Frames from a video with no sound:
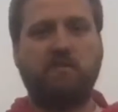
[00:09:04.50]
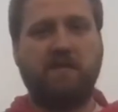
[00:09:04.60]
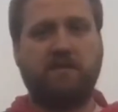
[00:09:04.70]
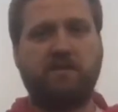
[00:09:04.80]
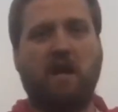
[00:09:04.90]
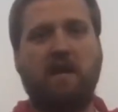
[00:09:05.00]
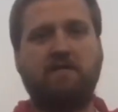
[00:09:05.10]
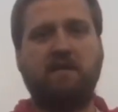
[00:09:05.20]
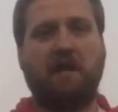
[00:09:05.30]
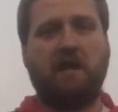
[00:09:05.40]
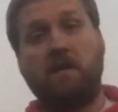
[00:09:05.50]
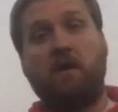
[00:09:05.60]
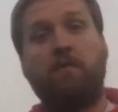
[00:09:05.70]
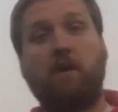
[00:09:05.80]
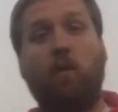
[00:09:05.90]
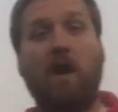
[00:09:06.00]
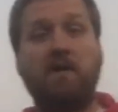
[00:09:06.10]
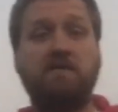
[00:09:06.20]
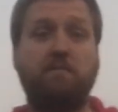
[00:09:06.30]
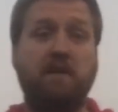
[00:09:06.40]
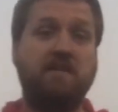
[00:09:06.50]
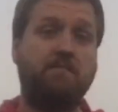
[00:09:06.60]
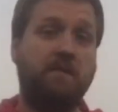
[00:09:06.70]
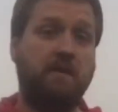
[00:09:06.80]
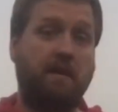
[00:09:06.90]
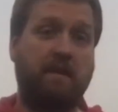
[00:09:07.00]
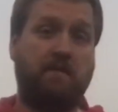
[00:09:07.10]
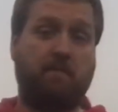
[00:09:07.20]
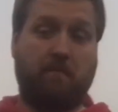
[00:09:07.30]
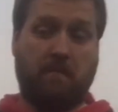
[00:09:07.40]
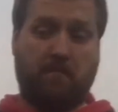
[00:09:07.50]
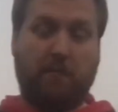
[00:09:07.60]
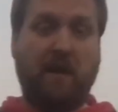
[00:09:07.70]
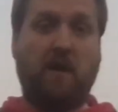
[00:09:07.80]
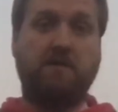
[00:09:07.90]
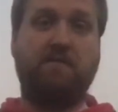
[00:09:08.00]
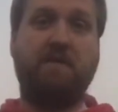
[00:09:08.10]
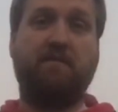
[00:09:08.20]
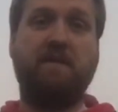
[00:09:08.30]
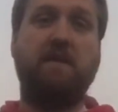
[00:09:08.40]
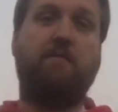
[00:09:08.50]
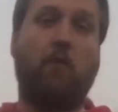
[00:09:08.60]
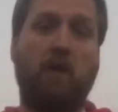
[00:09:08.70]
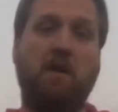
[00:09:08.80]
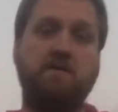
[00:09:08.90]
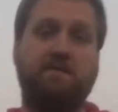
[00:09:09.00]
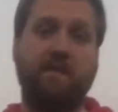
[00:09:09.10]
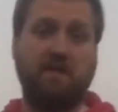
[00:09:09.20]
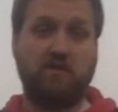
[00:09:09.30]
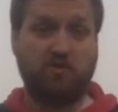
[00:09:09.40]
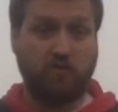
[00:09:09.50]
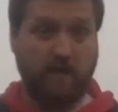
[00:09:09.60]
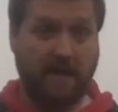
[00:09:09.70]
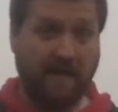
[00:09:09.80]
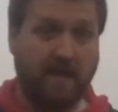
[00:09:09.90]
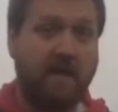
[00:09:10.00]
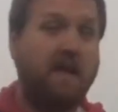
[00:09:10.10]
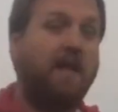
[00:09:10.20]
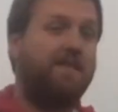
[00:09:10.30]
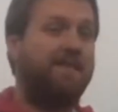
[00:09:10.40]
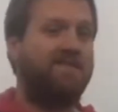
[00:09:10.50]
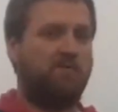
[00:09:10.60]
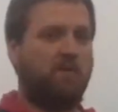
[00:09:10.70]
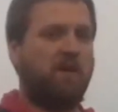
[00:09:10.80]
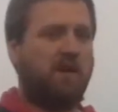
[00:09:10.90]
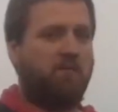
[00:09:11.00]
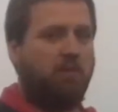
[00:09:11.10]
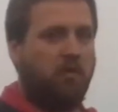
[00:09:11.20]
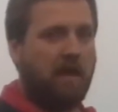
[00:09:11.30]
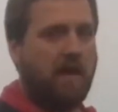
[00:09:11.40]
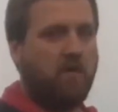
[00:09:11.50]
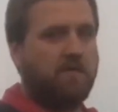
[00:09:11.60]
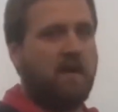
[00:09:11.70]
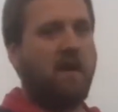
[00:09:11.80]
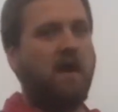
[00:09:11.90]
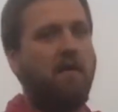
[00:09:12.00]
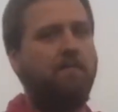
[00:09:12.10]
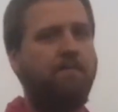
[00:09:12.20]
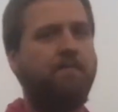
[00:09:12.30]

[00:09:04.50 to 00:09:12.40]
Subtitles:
straight shots. It requires placement, and 350, 400 feet straight, this is what I'm going to pull out.